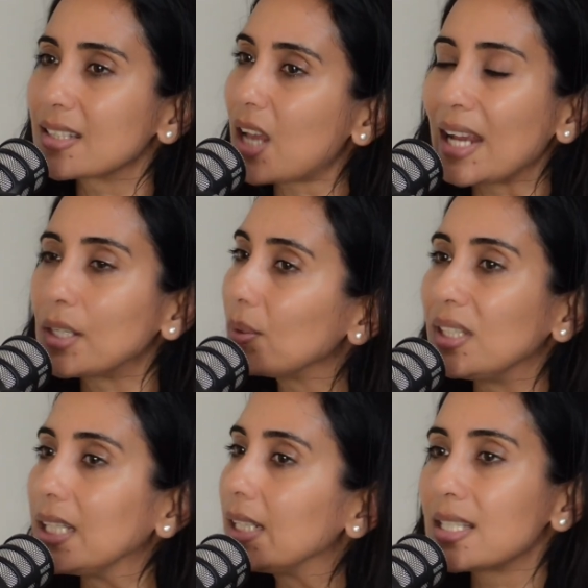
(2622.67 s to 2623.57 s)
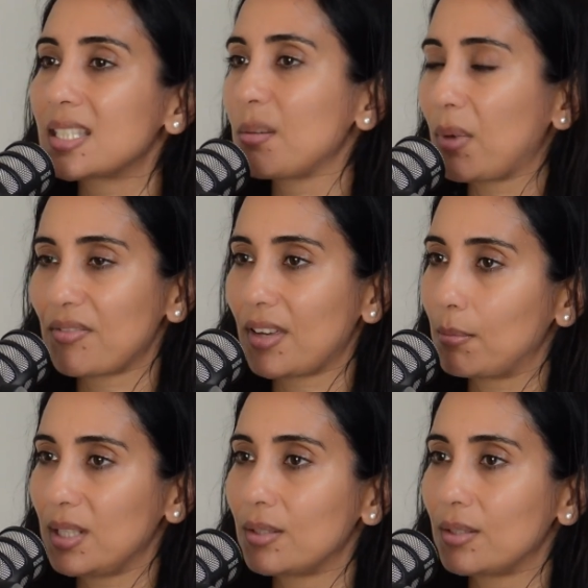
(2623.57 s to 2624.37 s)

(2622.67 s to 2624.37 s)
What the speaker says: So I don't need to see my family